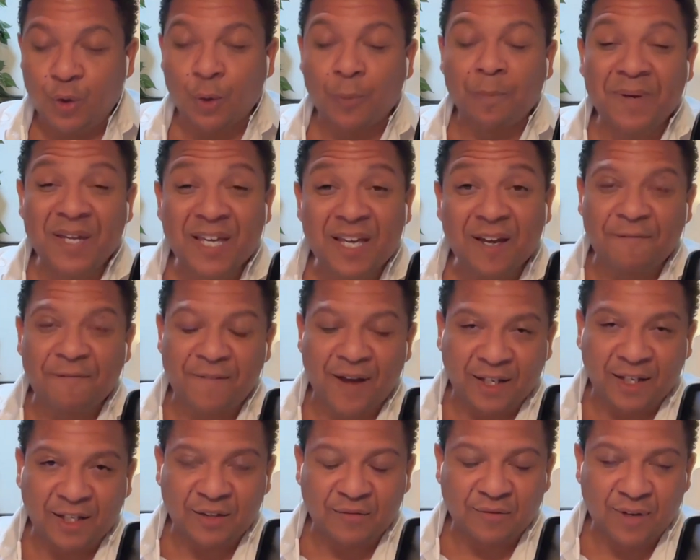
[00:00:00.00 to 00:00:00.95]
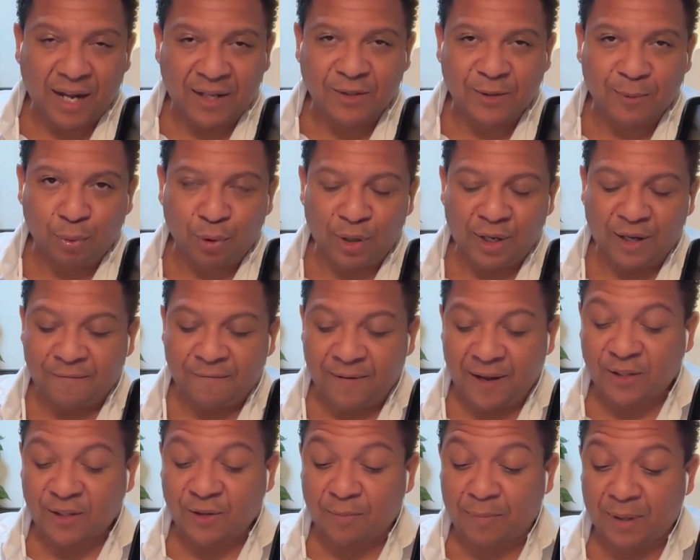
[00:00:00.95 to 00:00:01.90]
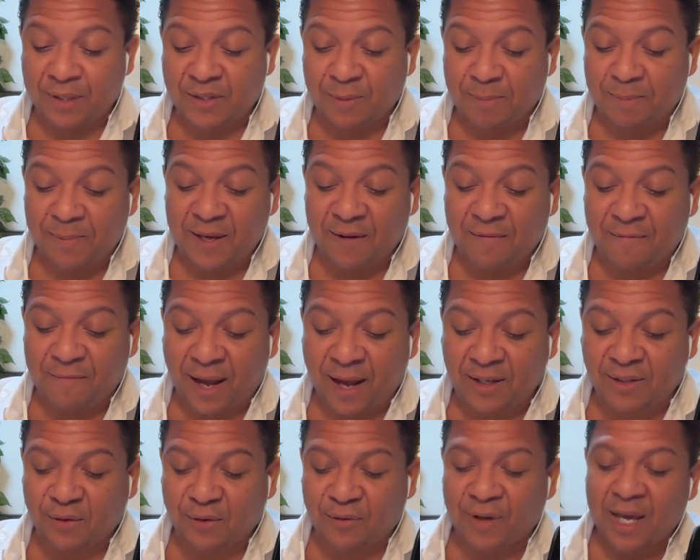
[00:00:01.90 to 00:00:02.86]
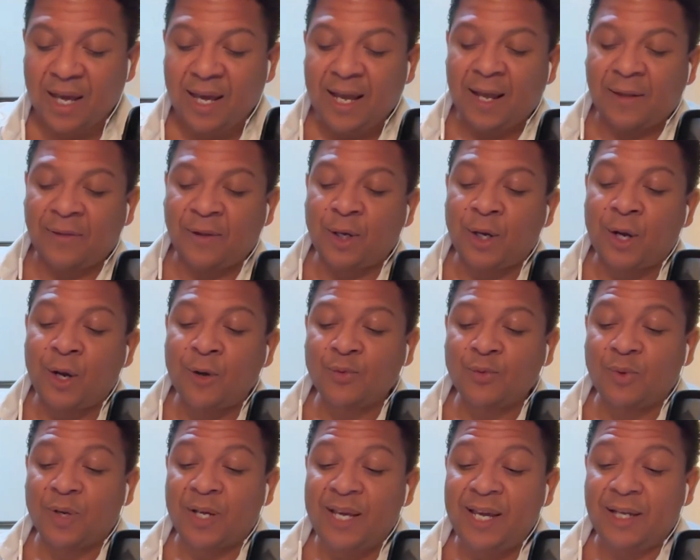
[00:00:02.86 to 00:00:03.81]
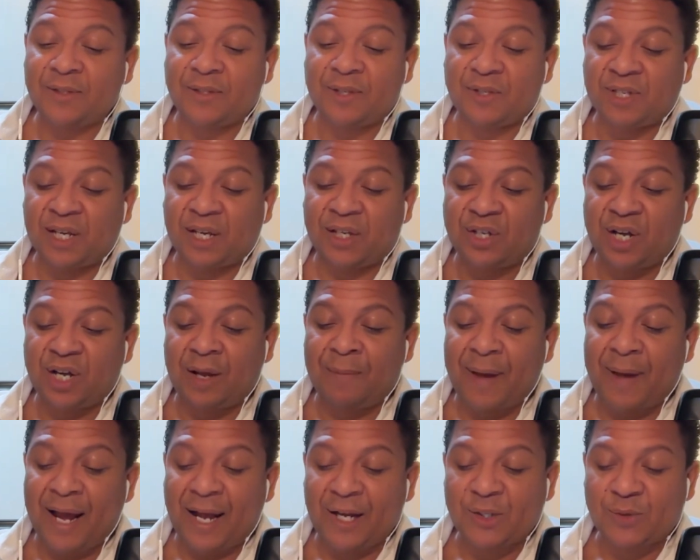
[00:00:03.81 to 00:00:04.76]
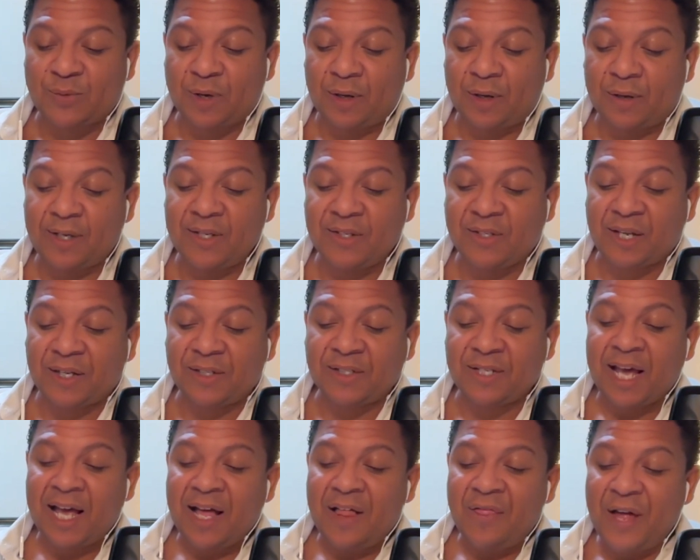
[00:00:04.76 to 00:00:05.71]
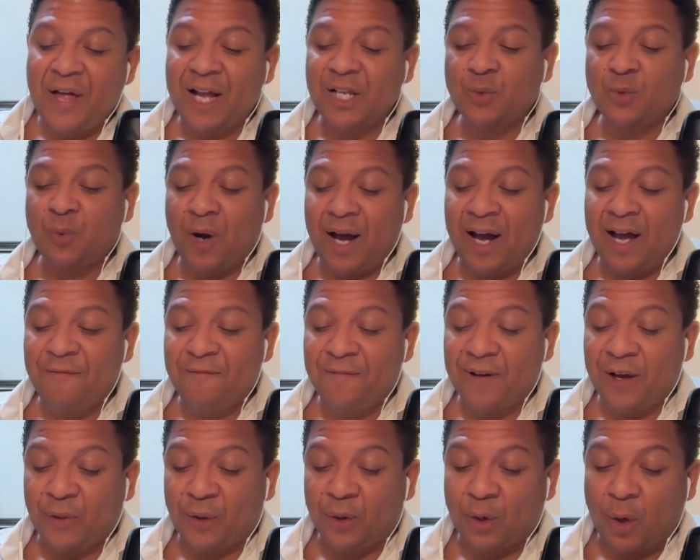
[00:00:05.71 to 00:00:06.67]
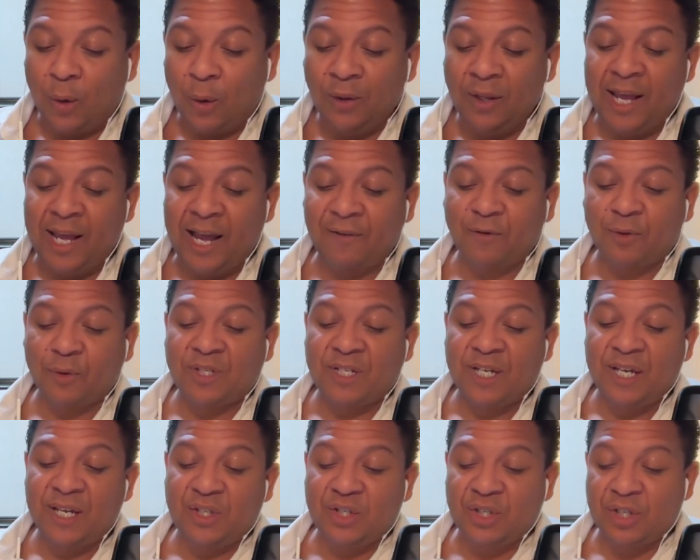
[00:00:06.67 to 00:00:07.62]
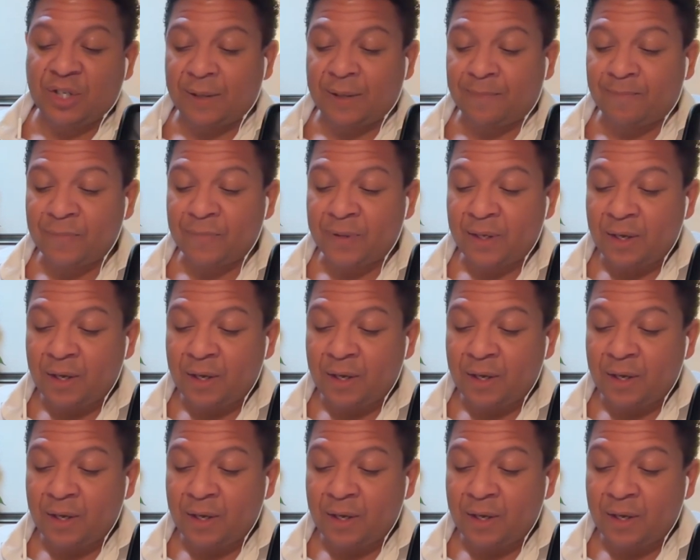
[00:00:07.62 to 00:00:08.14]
be effective, not to bring effective, but to be effective. And then here's what he has to say, John Maxwell. He says, that's why I felt that only after reaching